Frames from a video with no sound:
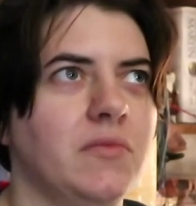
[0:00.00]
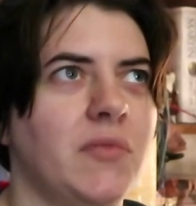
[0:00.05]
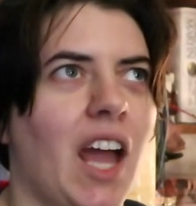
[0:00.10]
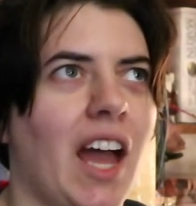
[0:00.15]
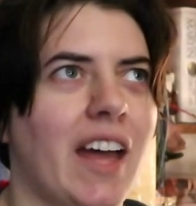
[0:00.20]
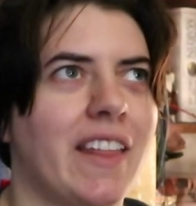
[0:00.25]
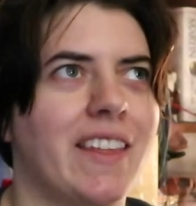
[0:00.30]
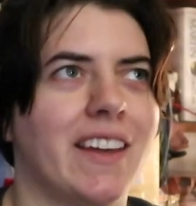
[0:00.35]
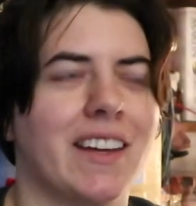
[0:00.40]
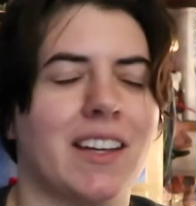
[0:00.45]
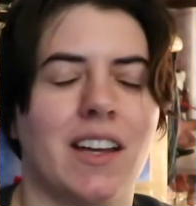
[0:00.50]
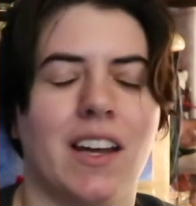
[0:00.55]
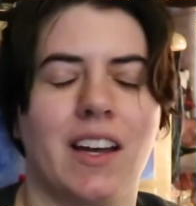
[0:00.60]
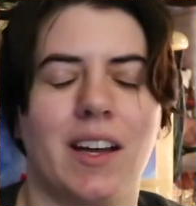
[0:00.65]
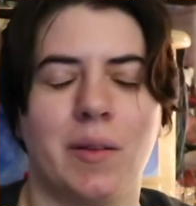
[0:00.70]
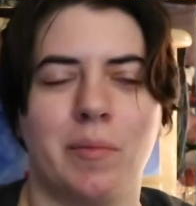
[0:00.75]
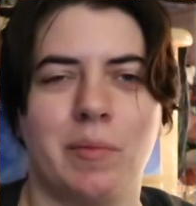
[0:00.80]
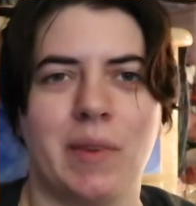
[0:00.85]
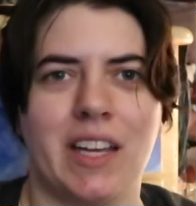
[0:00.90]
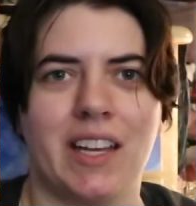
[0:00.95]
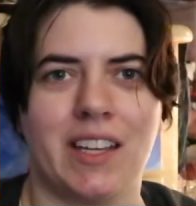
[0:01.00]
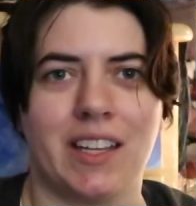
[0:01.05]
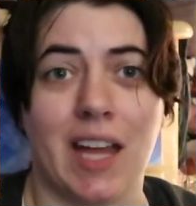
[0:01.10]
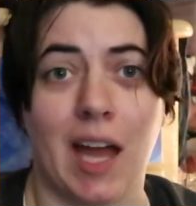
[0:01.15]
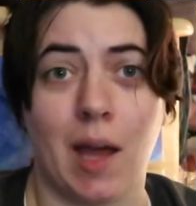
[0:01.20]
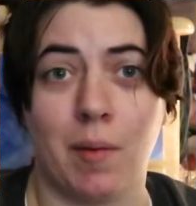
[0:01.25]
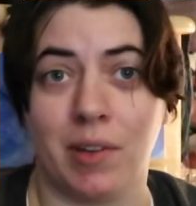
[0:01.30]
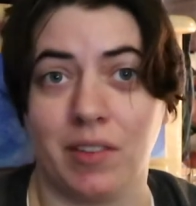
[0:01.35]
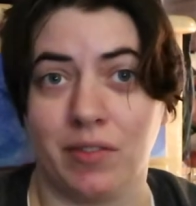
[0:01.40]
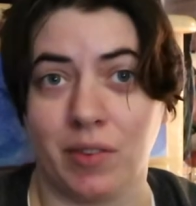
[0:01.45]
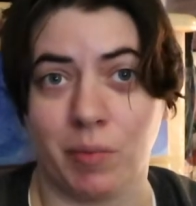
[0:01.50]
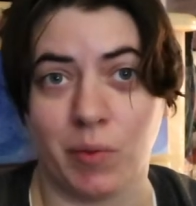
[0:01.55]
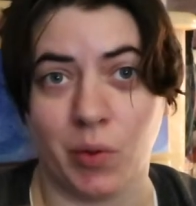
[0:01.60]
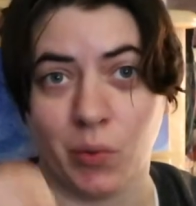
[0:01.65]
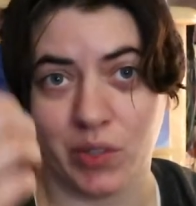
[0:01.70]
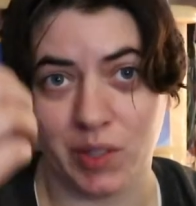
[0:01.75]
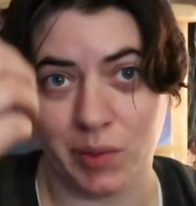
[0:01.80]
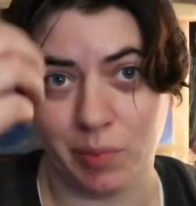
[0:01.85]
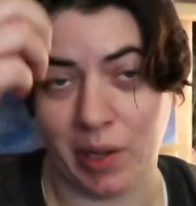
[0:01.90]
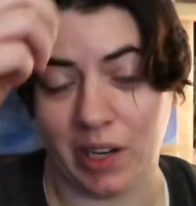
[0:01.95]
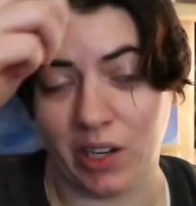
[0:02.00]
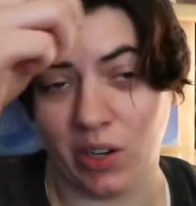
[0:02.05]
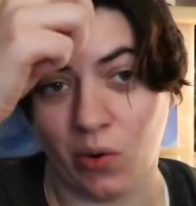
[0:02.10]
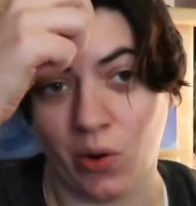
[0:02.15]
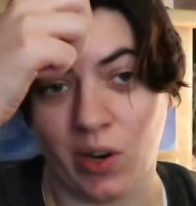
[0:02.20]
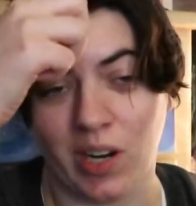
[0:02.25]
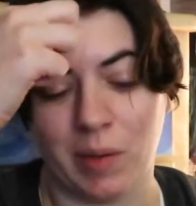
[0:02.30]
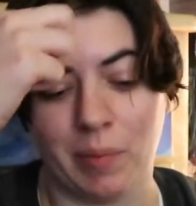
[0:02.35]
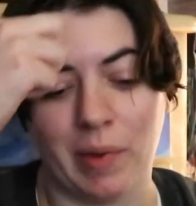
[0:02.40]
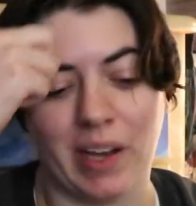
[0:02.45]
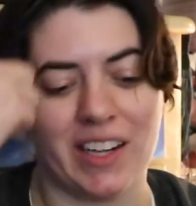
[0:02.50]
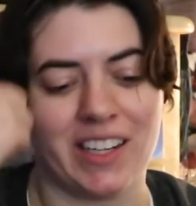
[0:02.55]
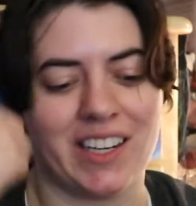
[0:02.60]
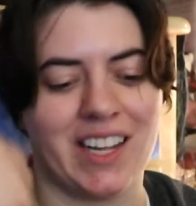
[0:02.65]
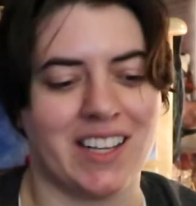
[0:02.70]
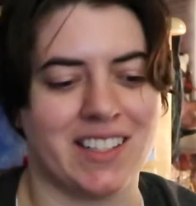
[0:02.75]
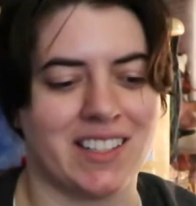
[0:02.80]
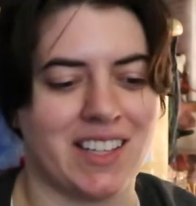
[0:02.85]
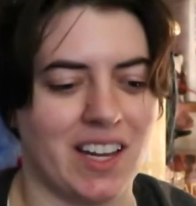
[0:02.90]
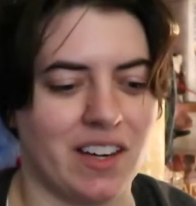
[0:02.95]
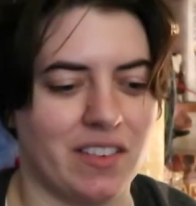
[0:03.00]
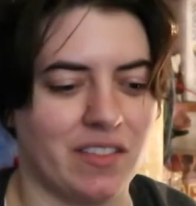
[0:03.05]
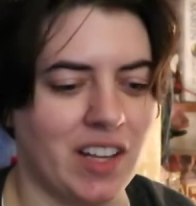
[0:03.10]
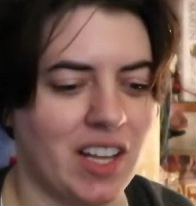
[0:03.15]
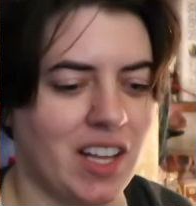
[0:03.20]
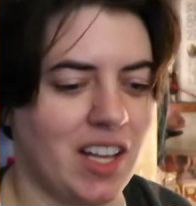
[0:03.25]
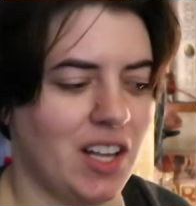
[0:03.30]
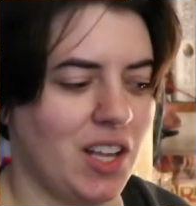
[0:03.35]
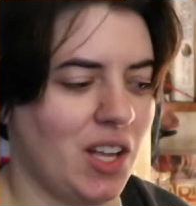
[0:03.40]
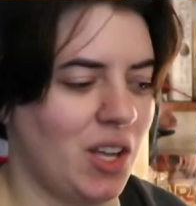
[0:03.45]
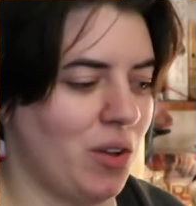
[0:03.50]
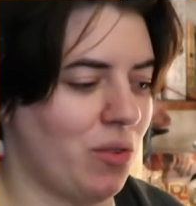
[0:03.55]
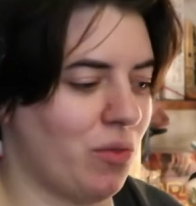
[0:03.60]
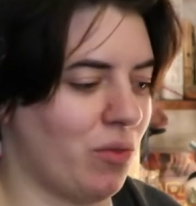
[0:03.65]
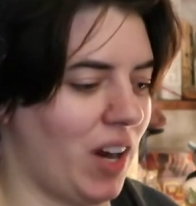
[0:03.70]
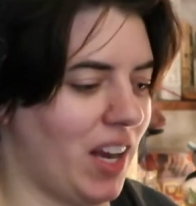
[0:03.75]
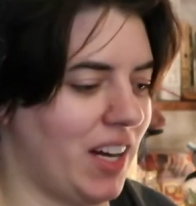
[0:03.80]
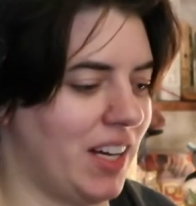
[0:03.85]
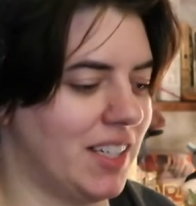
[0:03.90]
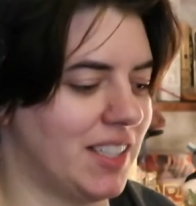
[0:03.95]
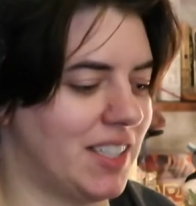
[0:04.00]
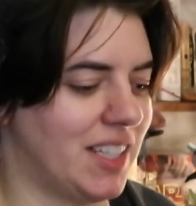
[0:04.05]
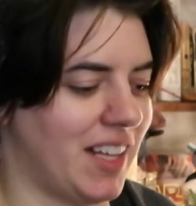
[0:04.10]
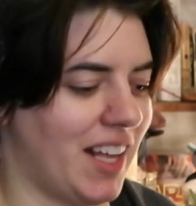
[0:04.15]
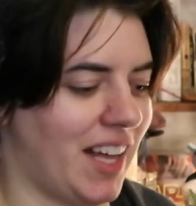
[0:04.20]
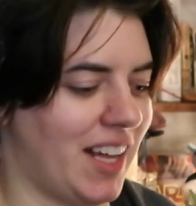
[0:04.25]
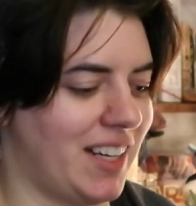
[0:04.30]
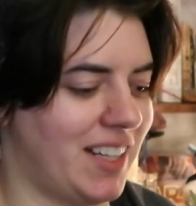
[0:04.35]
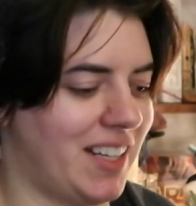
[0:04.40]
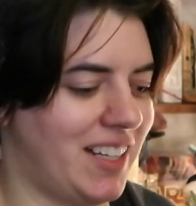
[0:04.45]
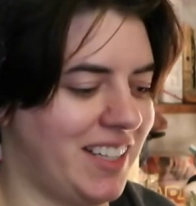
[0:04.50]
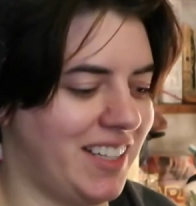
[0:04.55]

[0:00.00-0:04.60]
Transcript: I think uh, me and Gabby from the Once Upon a Corgi podcast kind of ran into that